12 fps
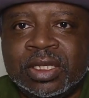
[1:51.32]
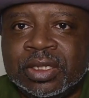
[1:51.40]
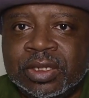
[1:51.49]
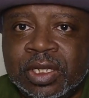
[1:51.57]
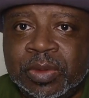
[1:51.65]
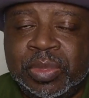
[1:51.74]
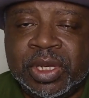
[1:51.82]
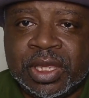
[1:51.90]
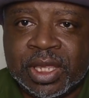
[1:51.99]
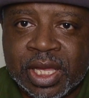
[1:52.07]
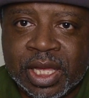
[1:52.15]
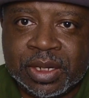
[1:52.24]
couldn't beat
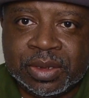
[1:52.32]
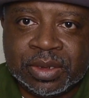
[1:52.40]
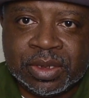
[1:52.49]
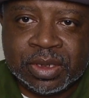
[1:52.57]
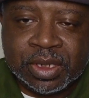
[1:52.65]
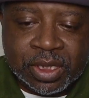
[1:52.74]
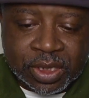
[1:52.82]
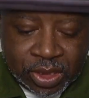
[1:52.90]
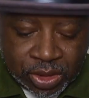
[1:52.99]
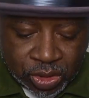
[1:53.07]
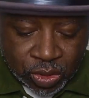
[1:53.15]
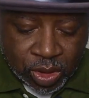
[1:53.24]
that.
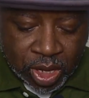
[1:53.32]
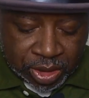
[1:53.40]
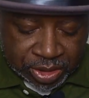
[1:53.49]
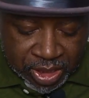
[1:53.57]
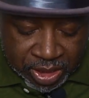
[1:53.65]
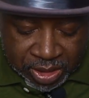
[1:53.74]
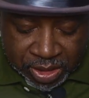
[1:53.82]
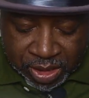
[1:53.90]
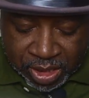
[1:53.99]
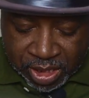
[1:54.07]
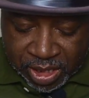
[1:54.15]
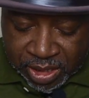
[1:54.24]
So our second
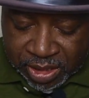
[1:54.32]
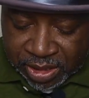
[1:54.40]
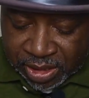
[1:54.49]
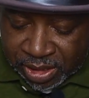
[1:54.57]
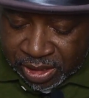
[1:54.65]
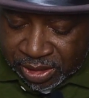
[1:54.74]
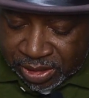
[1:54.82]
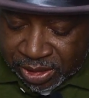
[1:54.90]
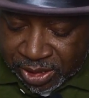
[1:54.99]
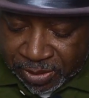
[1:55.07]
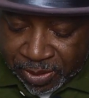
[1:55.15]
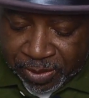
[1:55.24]
con
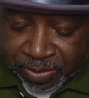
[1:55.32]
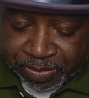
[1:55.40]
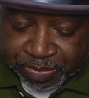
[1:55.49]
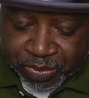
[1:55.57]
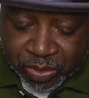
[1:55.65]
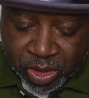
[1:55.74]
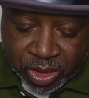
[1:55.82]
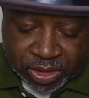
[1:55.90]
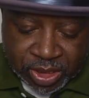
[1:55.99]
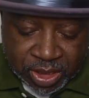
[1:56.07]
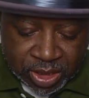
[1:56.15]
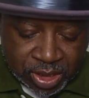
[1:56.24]
is
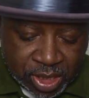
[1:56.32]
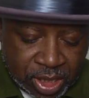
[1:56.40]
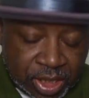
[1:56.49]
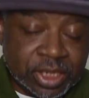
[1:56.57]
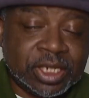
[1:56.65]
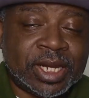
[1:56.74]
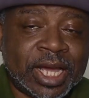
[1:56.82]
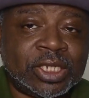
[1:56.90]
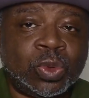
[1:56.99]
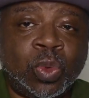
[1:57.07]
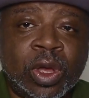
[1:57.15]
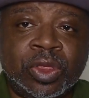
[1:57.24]

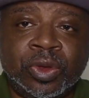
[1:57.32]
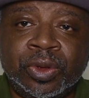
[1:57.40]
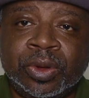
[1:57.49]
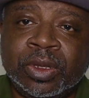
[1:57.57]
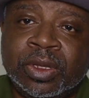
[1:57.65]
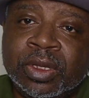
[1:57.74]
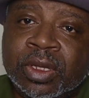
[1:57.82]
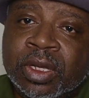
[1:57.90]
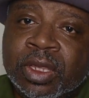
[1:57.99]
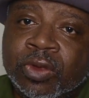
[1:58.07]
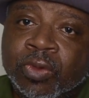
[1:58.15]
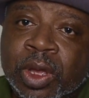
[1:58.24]
nice weather.
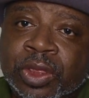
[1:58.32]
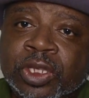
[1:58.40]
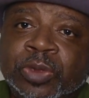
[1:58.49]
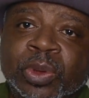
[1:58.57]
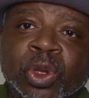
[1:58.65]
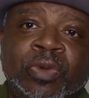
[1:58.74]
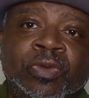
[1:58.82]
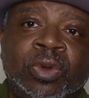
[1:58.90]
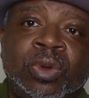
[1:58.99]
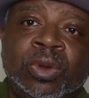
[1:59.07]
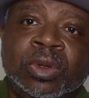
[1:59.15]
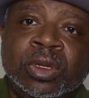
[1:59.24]
The weather is
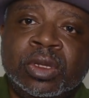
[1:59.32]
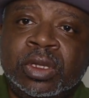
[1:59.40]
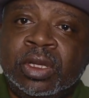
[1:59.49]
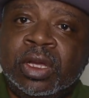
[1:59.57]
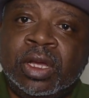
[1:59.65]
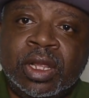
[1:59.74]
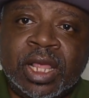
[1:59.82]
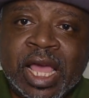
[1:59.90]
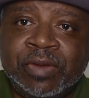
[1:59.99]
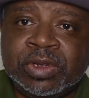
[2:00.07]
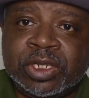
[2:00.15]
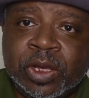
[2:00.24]
beautiful. The
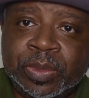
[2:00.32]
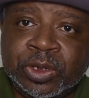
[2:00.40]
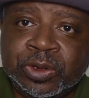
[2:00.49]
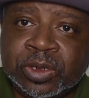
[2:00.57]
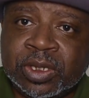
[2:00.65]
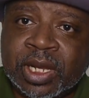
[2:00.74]
average temperature is